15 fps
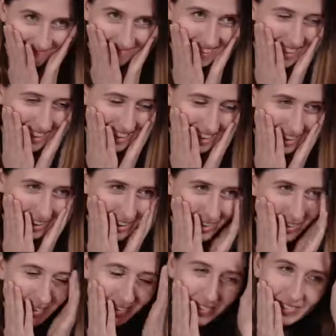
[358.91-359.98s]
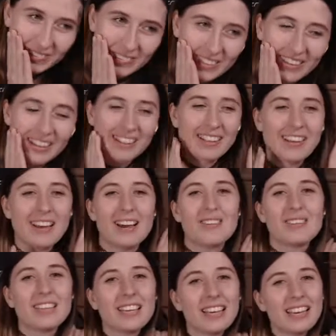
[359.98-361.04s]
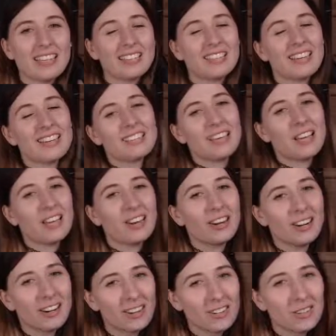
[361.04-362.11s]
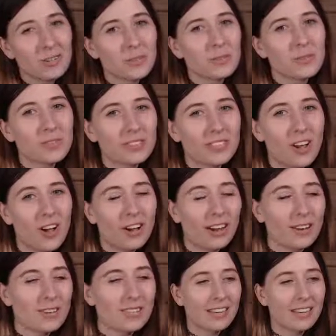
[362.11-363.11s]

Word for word: Thank you. I was like, as, as I heard you talk,